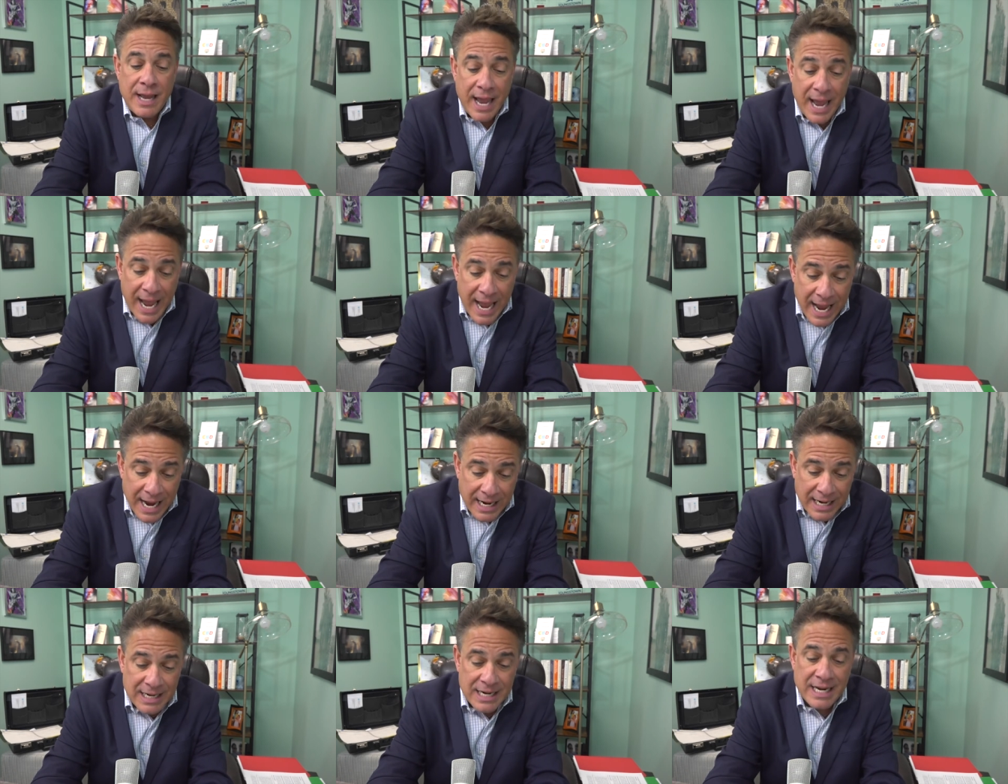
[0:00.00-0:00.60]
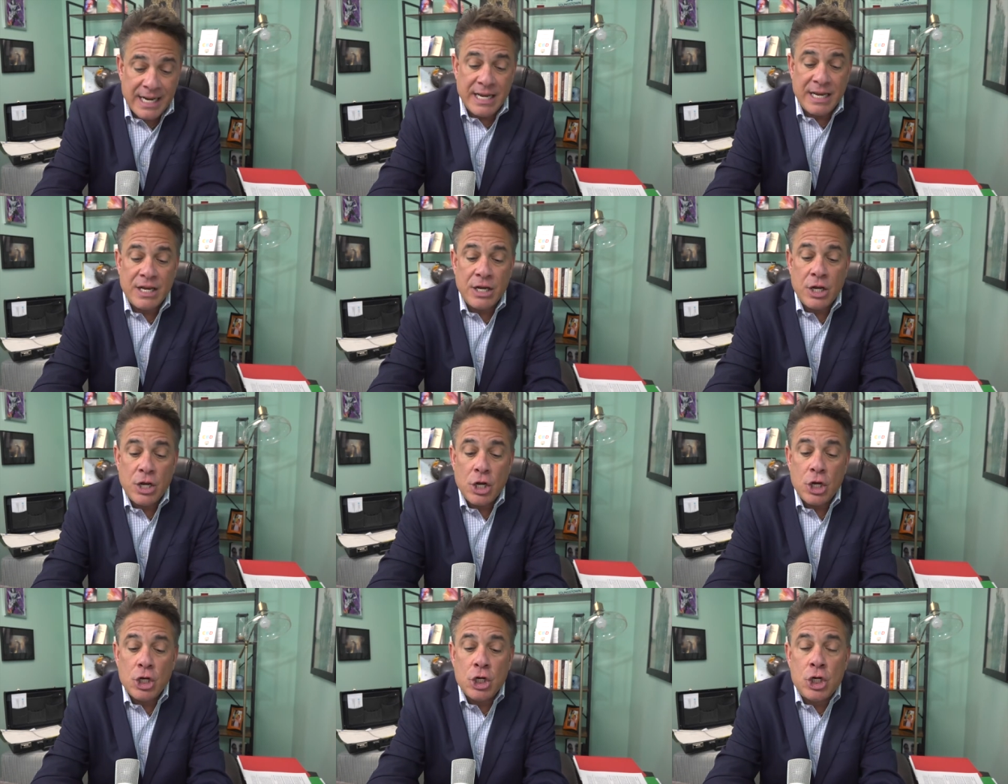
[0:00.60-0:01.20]
acne,
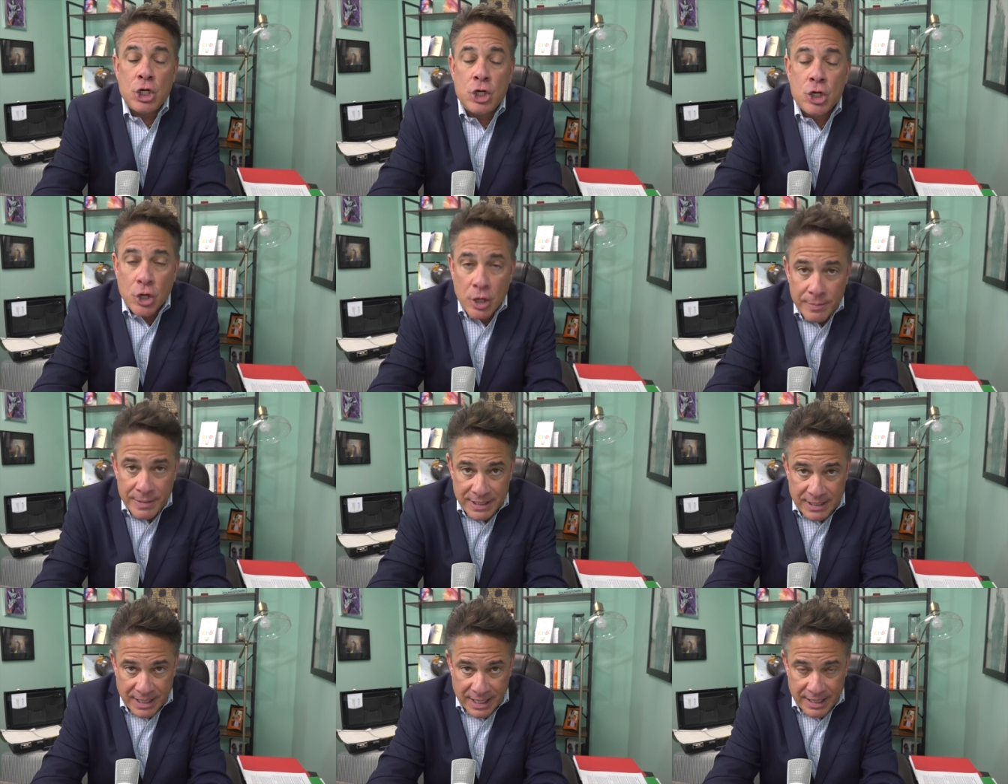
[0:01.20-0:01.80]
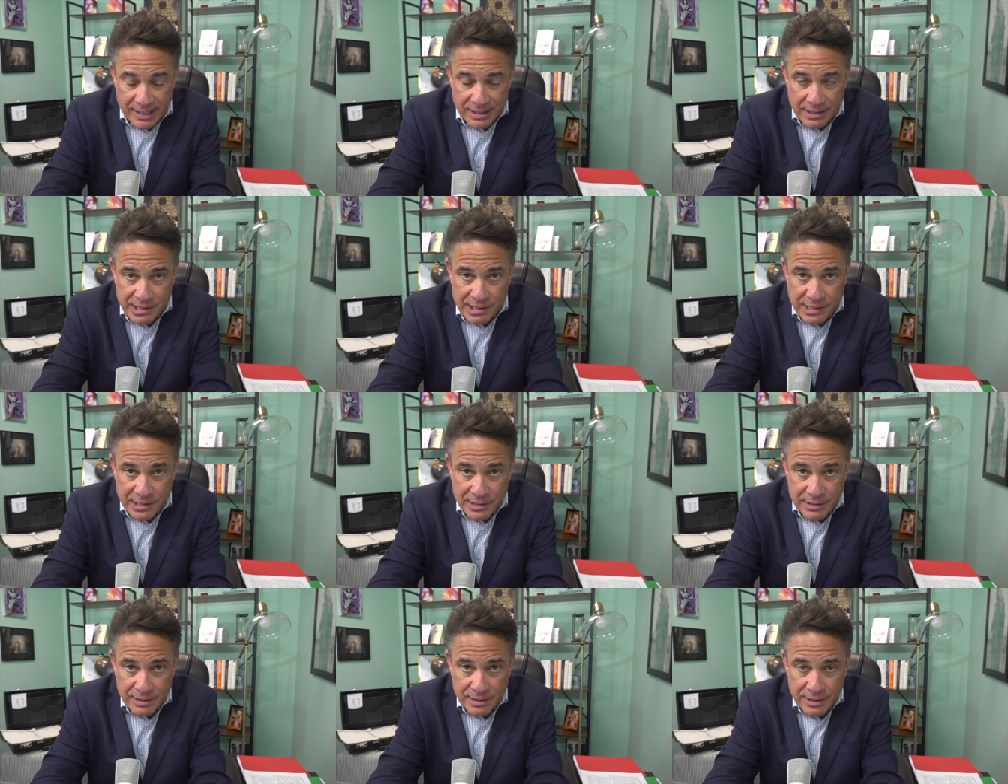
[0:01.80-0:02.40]

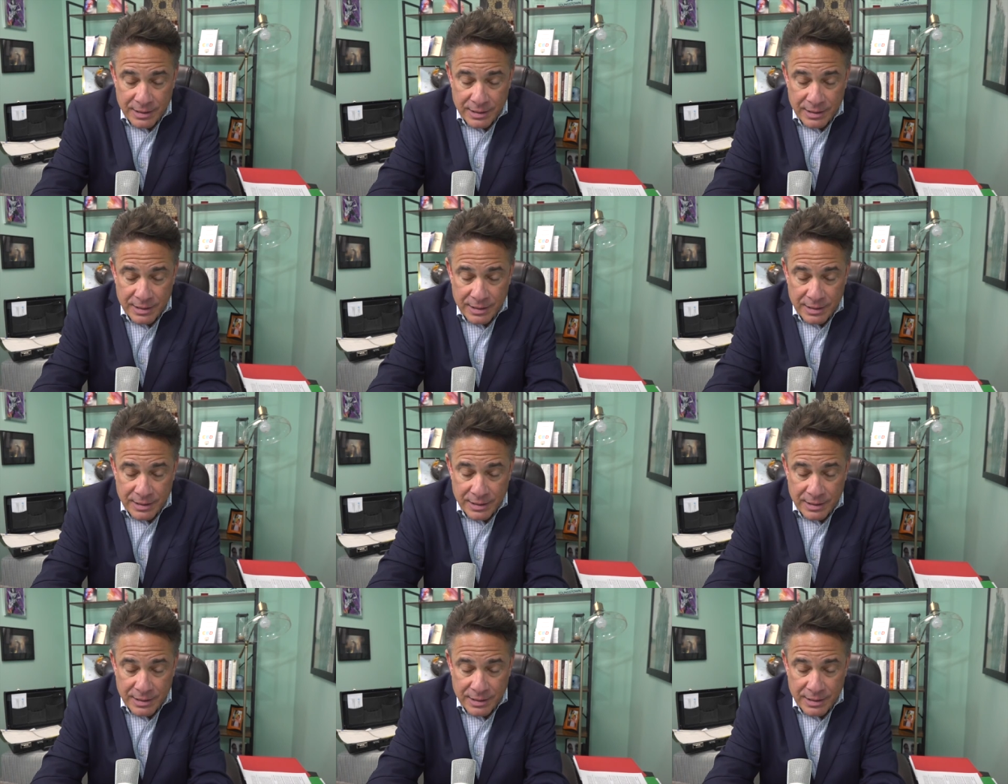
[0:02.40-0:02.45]
dermatitis,